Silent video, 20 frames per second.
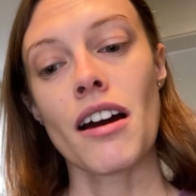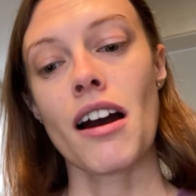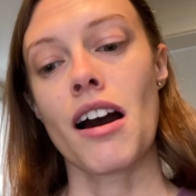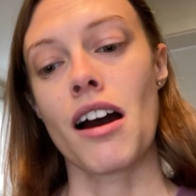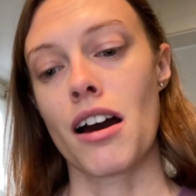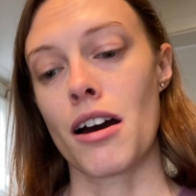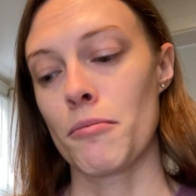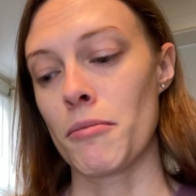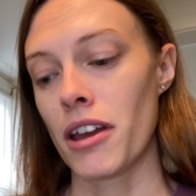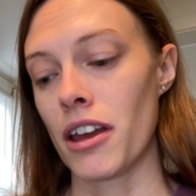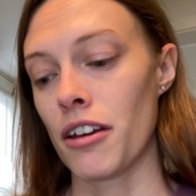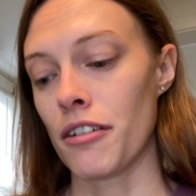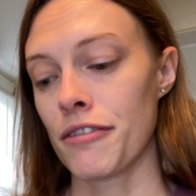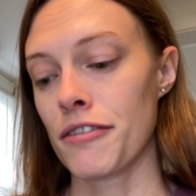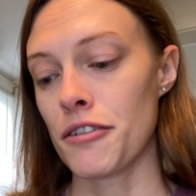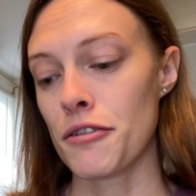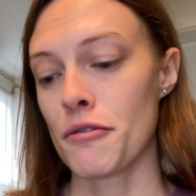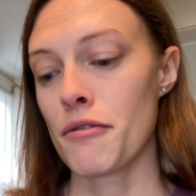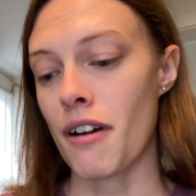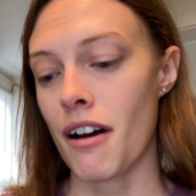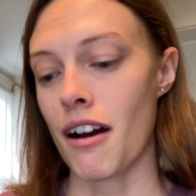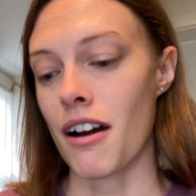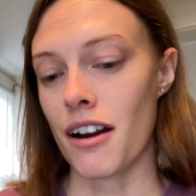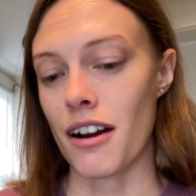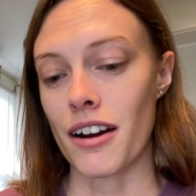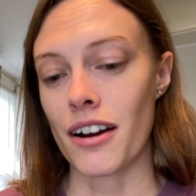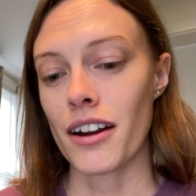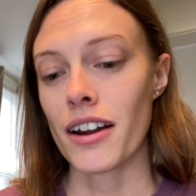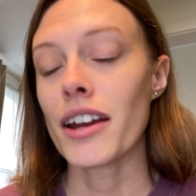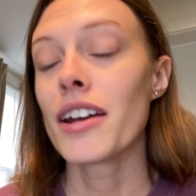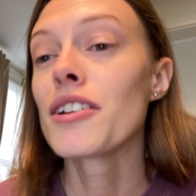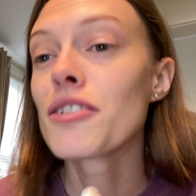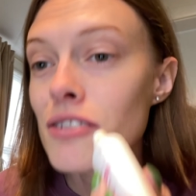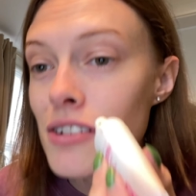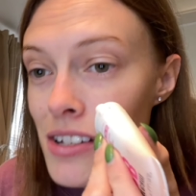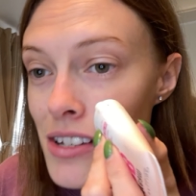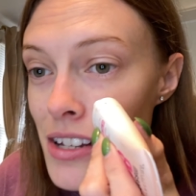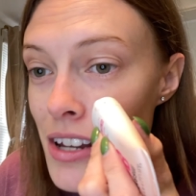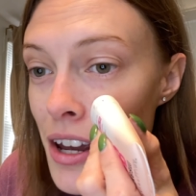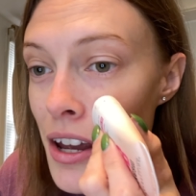If you are
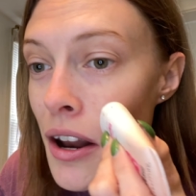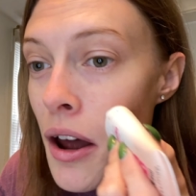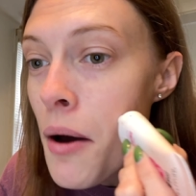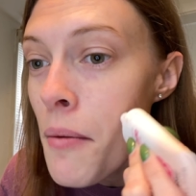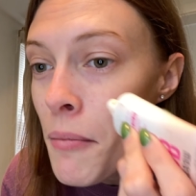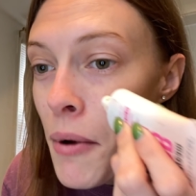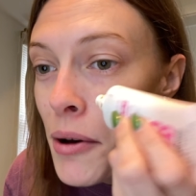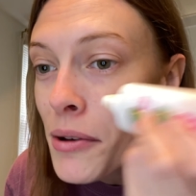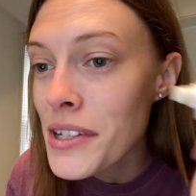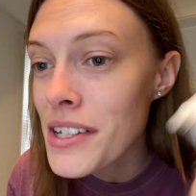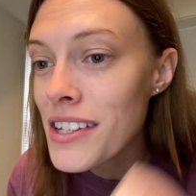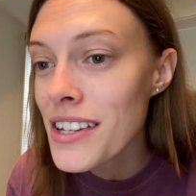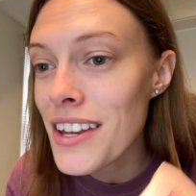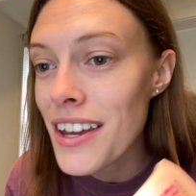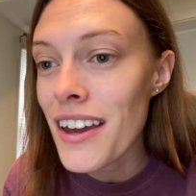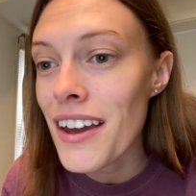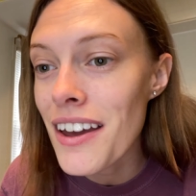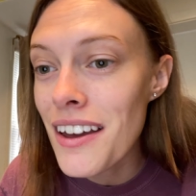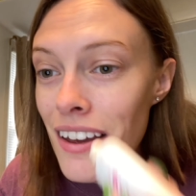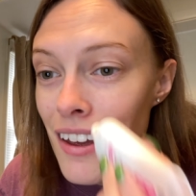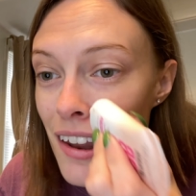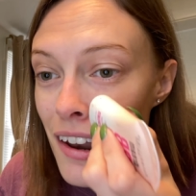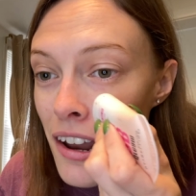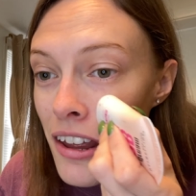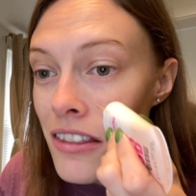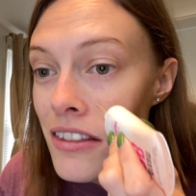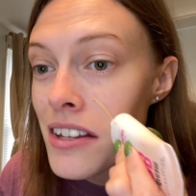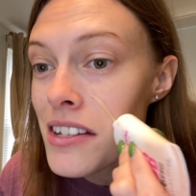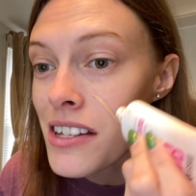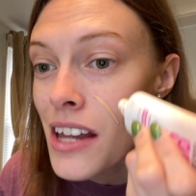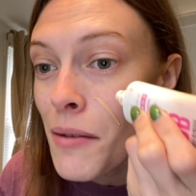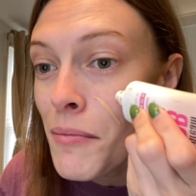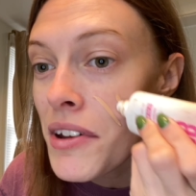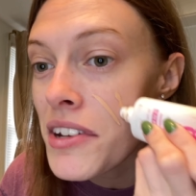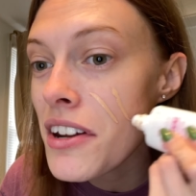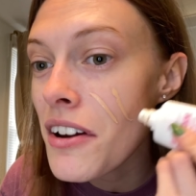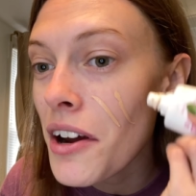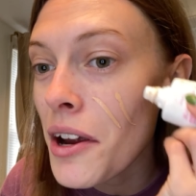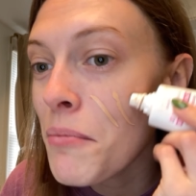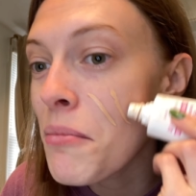interested mostly in the
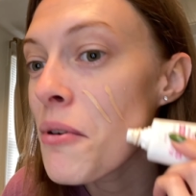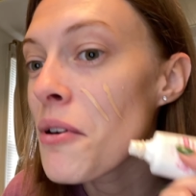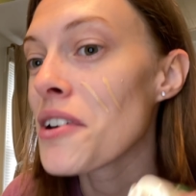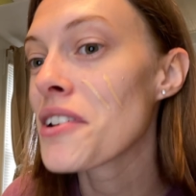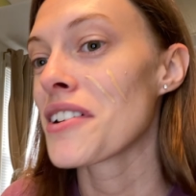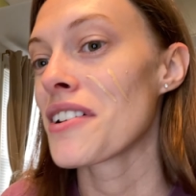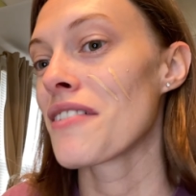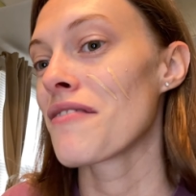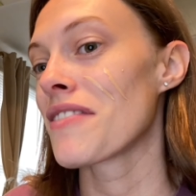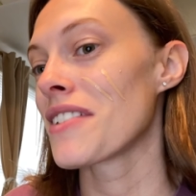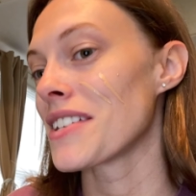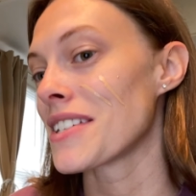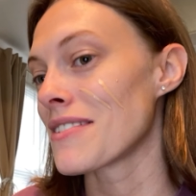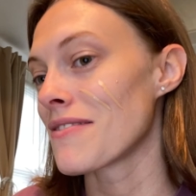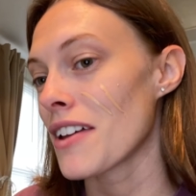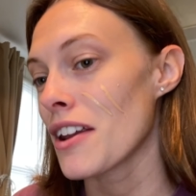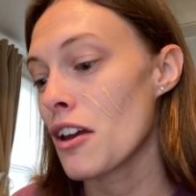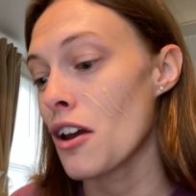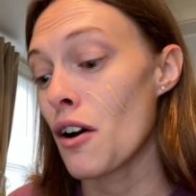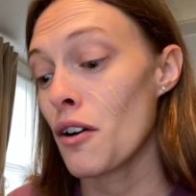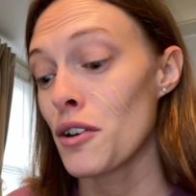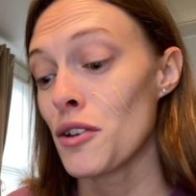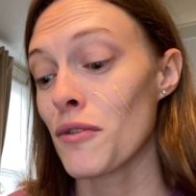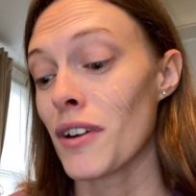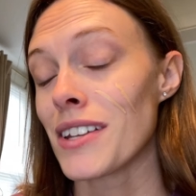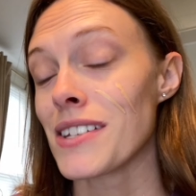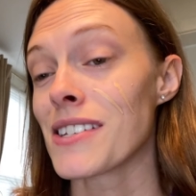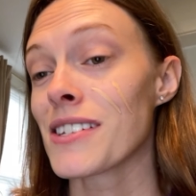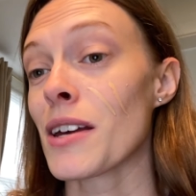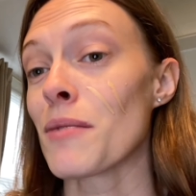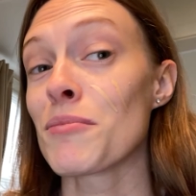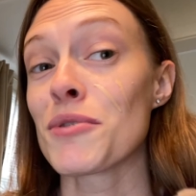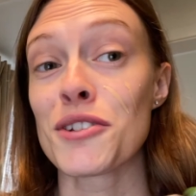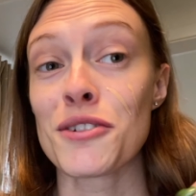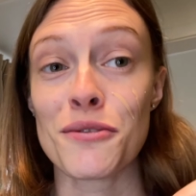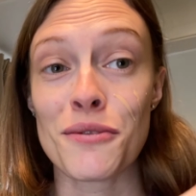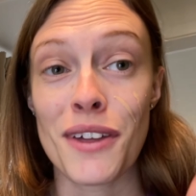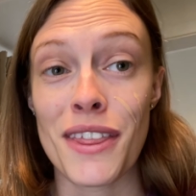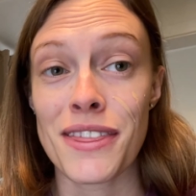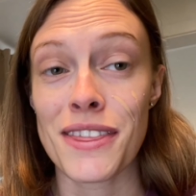cemetery portion of this video, you can skip
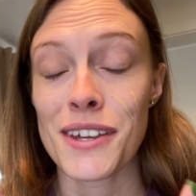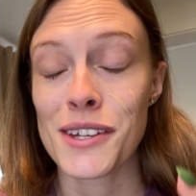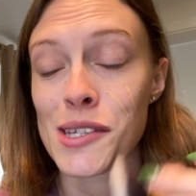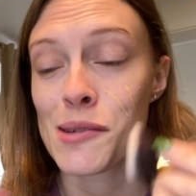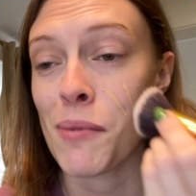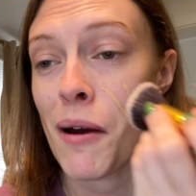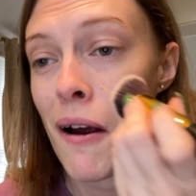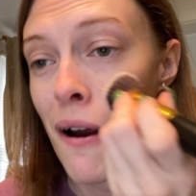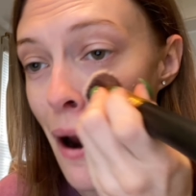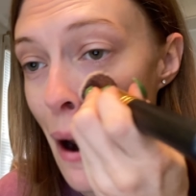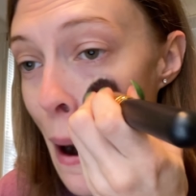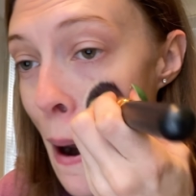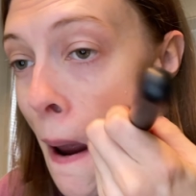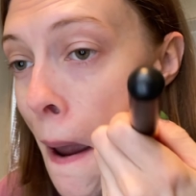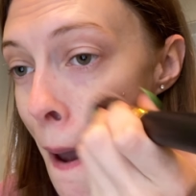to this part.